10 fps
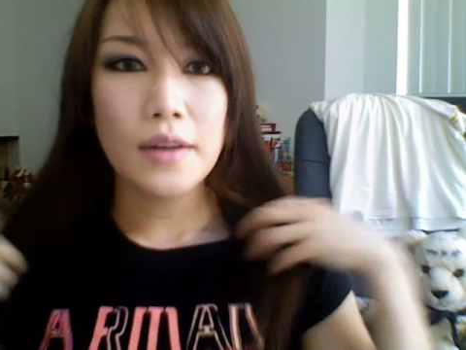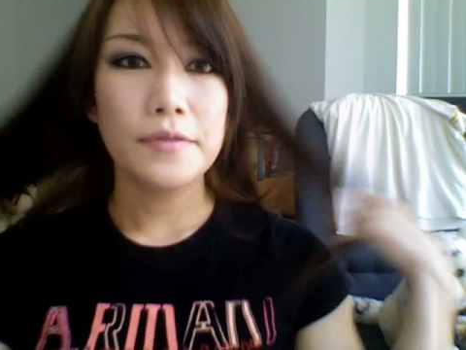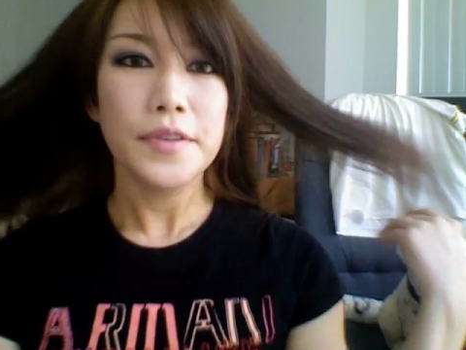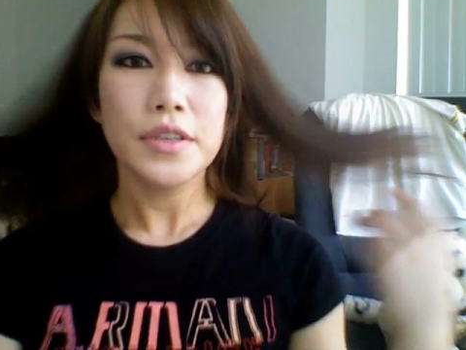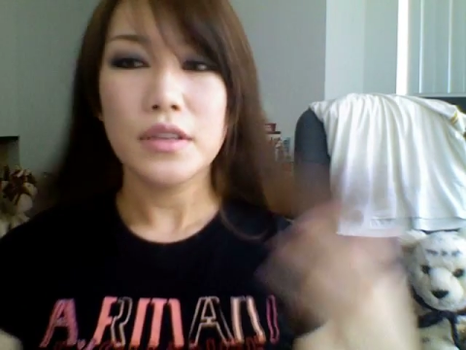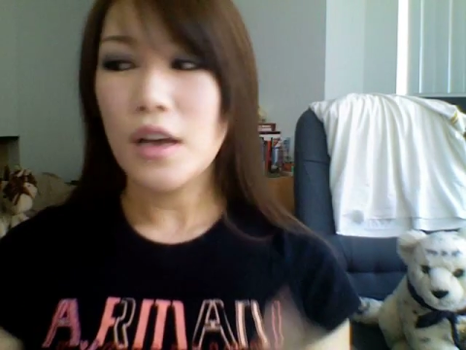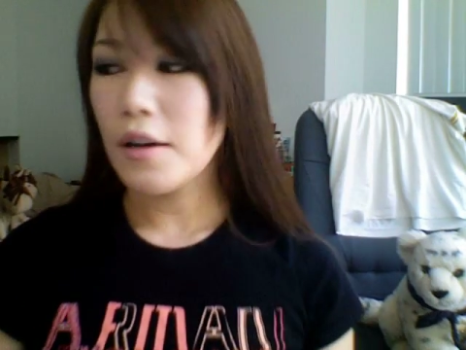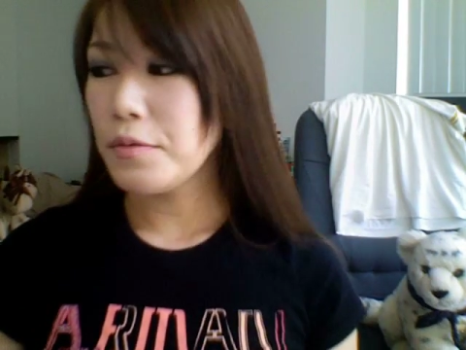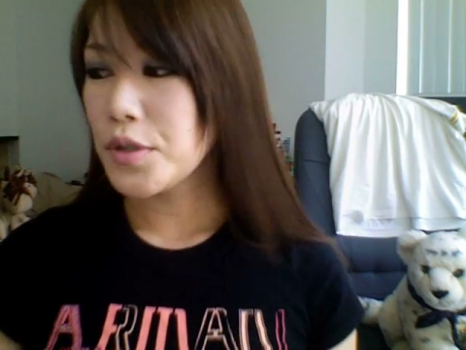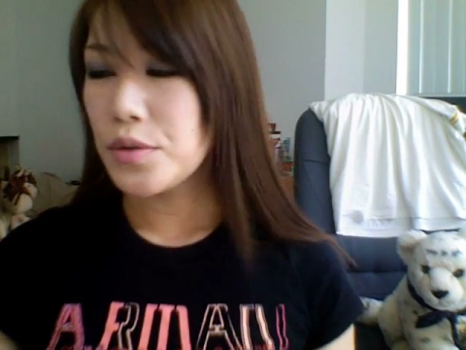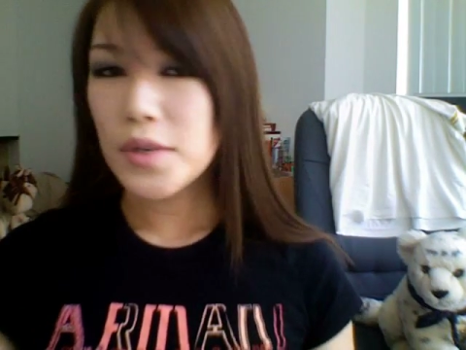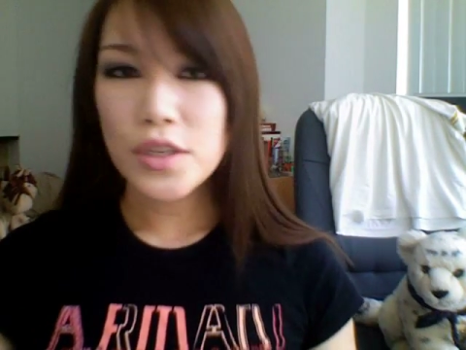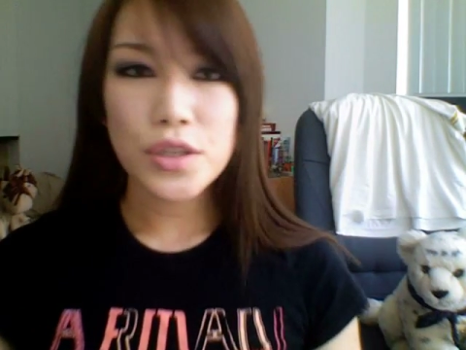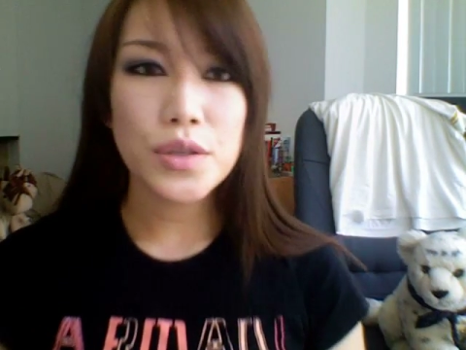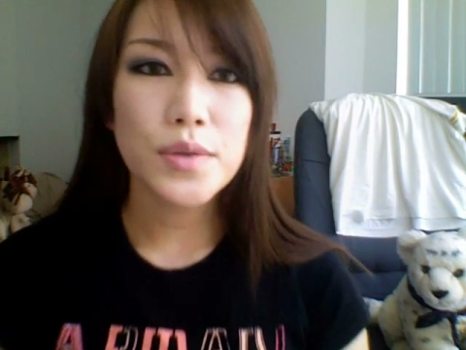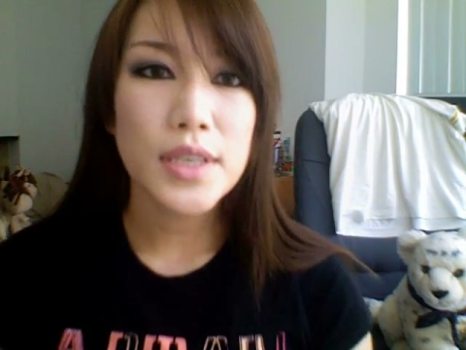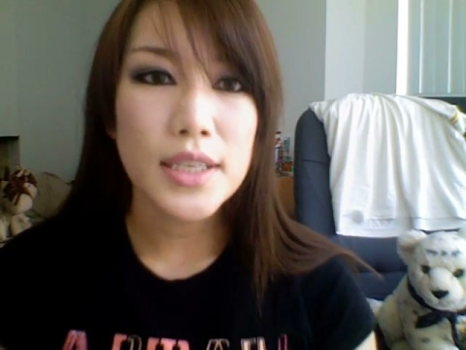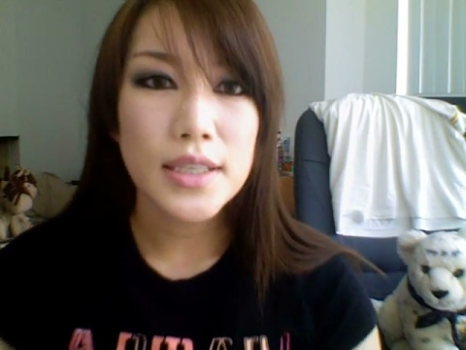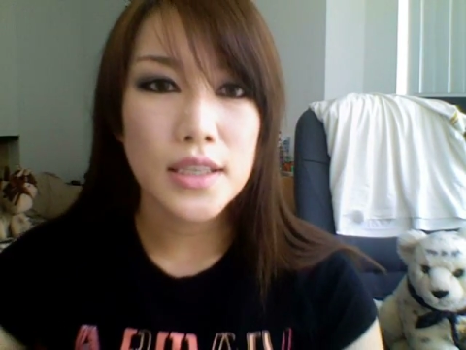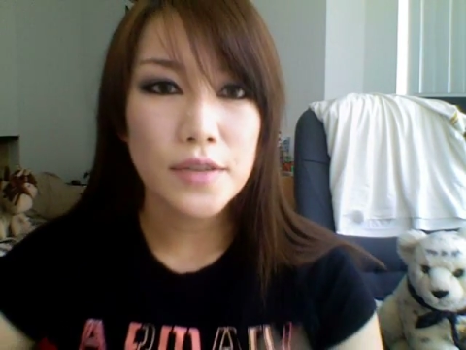First off, what you want to do
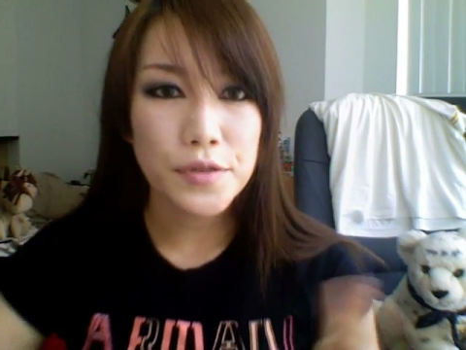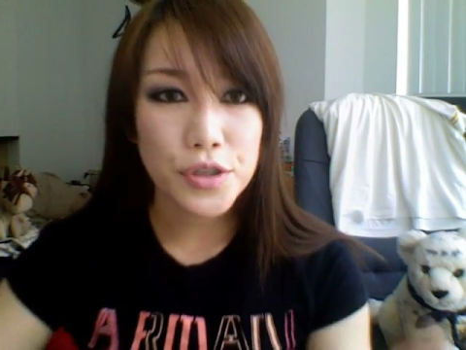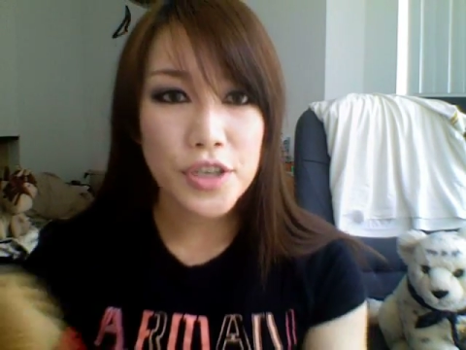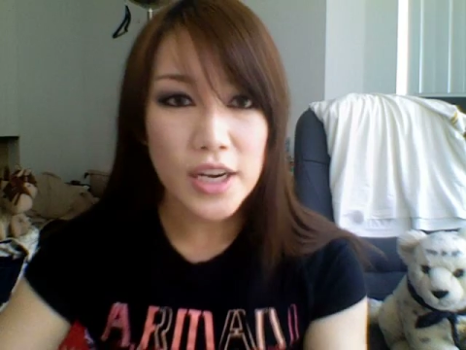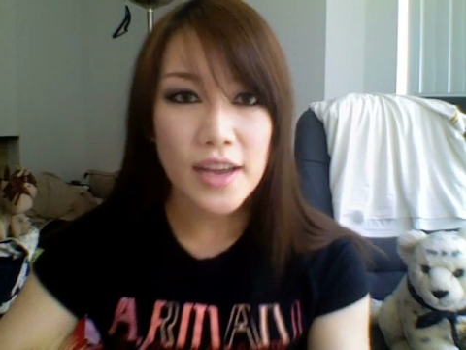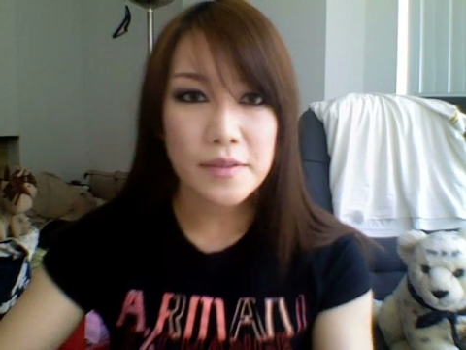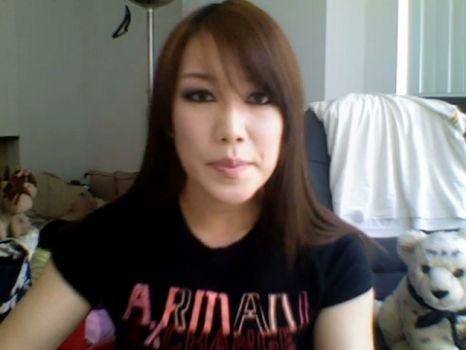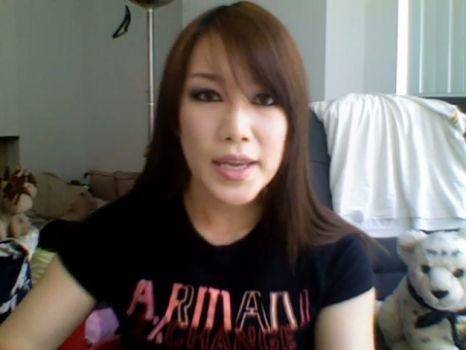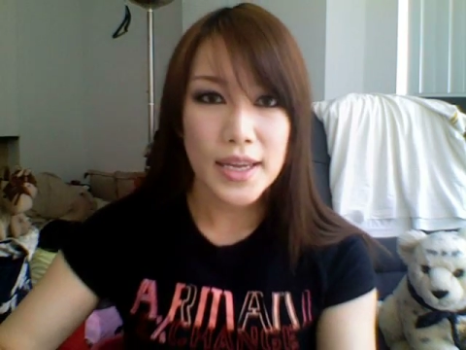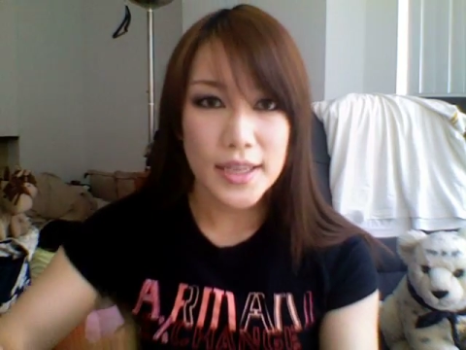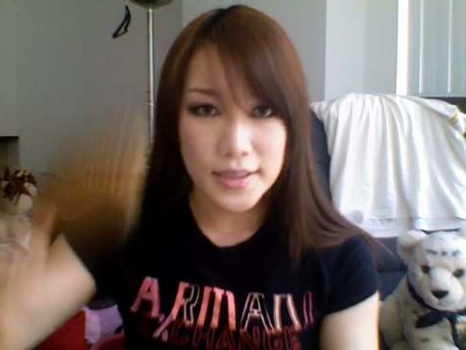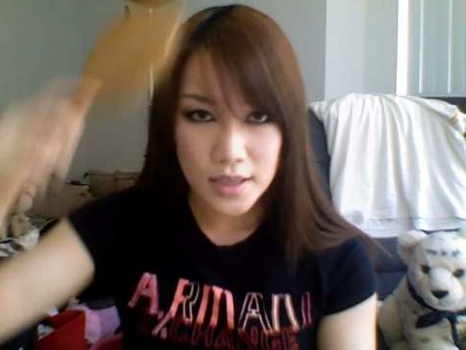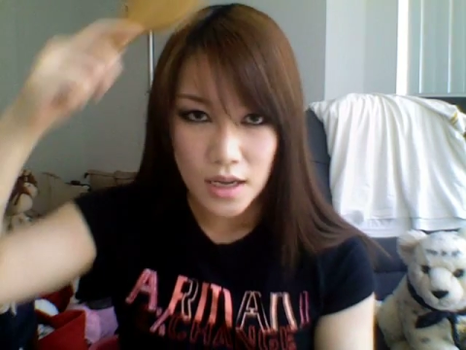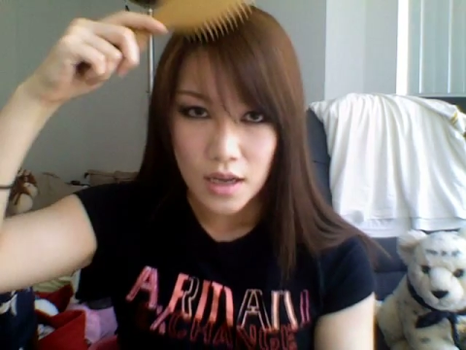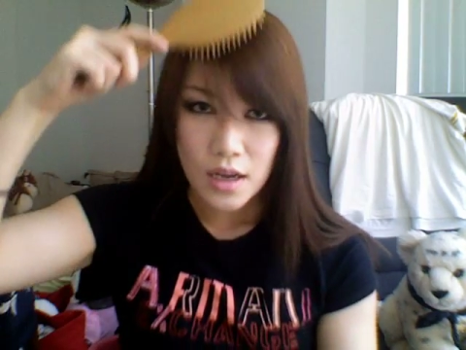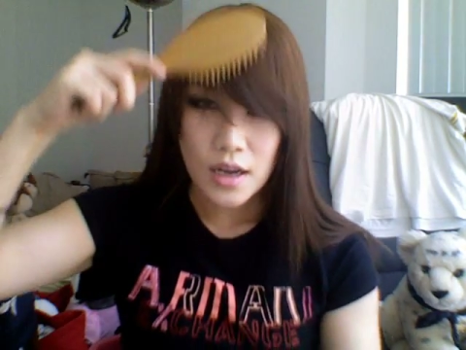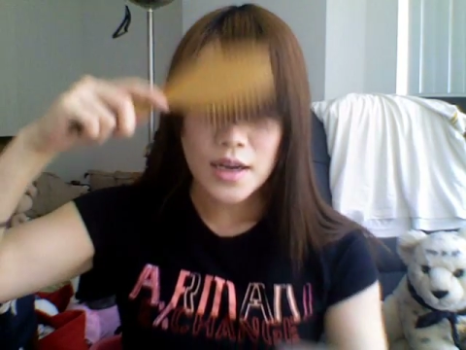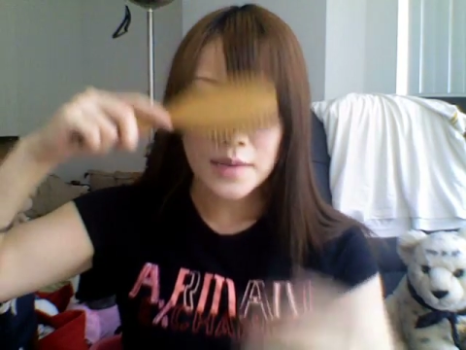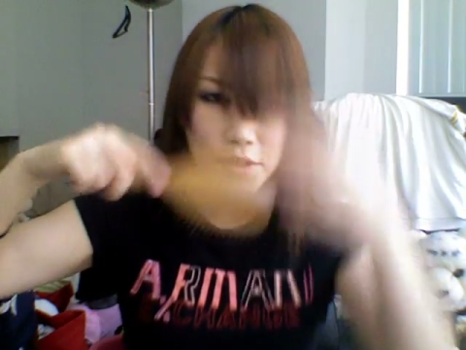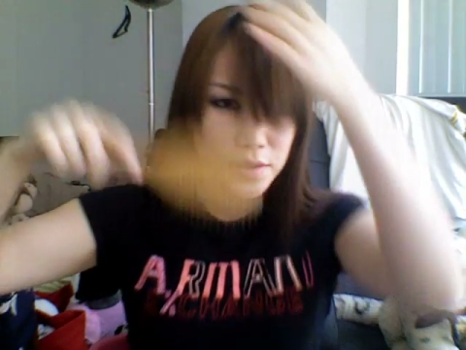is, if you do not have bangs,
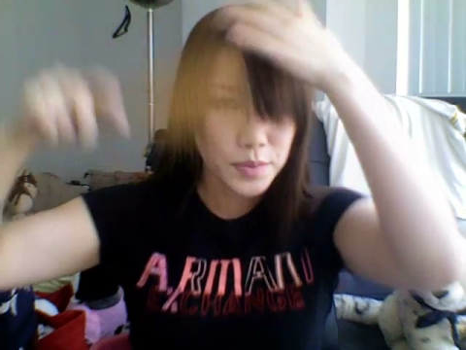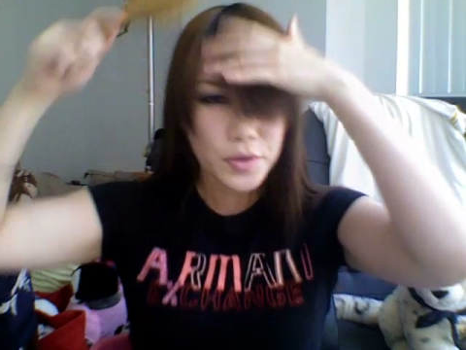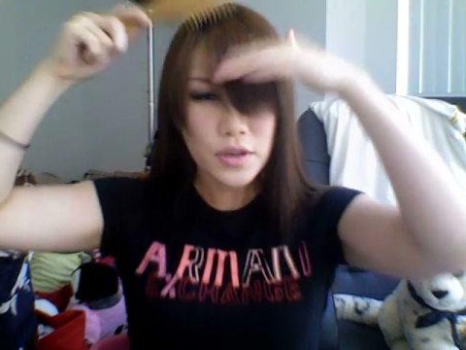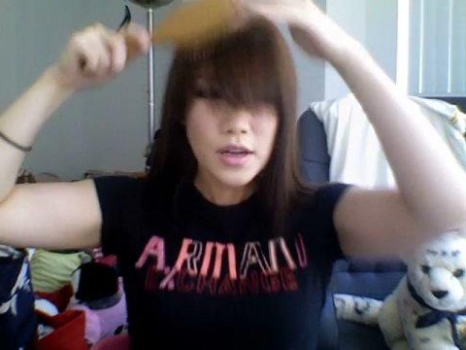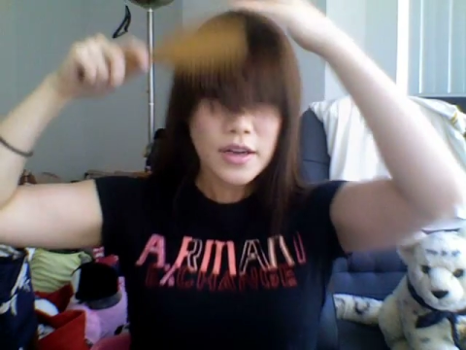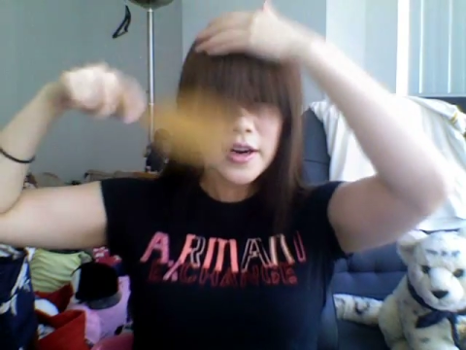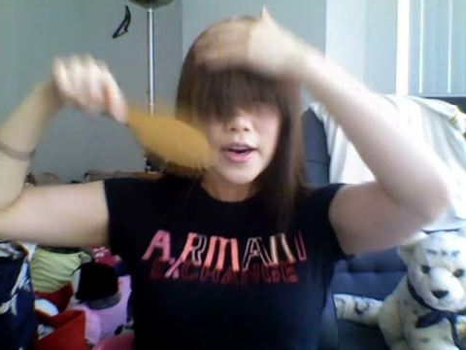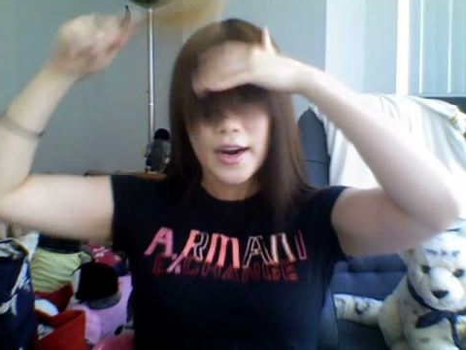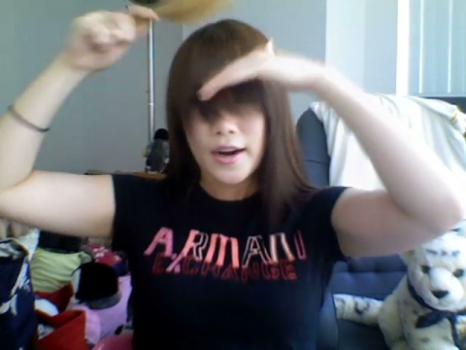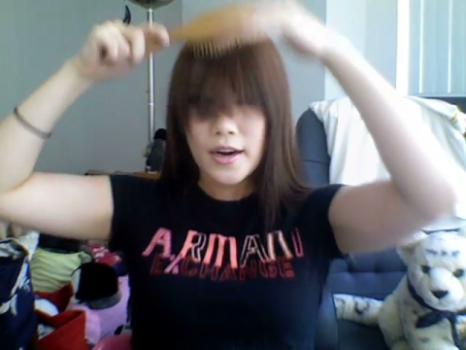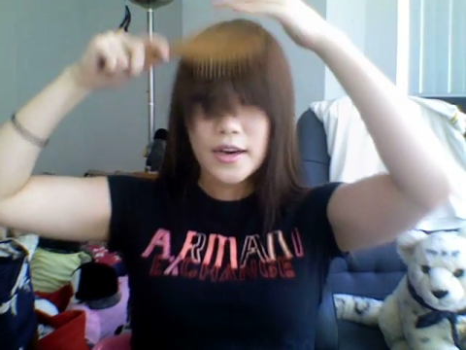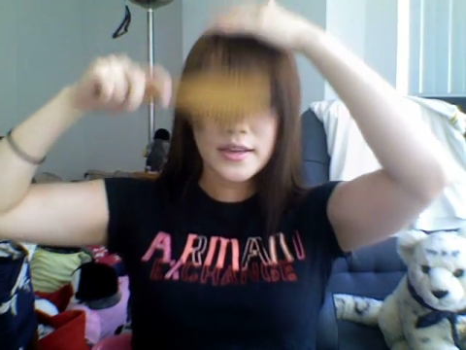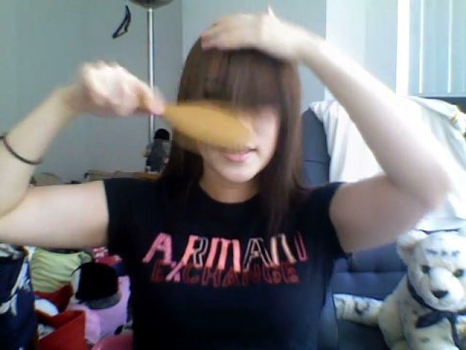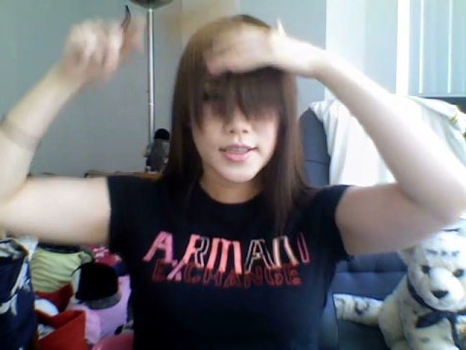just pull all your hair like